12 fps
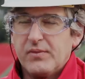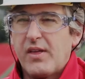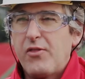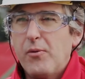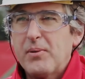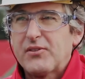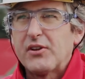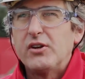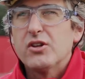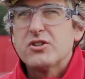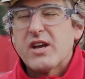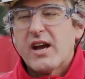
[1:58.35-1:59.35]
The Dopeless
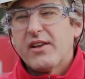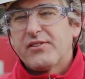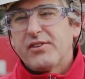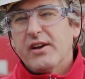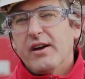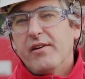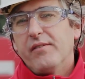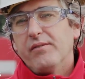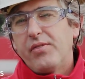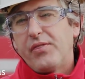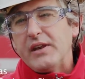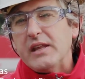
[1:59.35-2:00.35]
technology has uh,
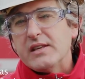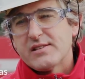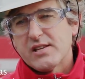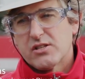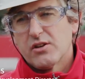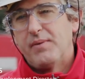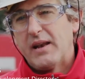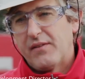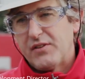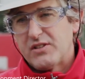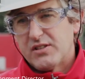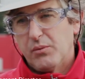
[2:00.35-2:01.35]
three sets of
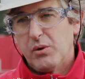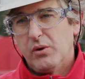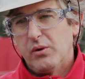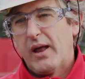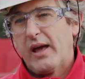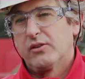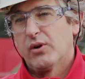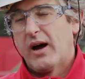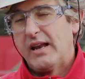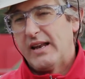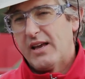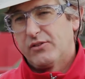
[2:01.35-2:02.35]
benefits that we would like to
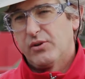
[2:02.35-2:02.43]
highlight to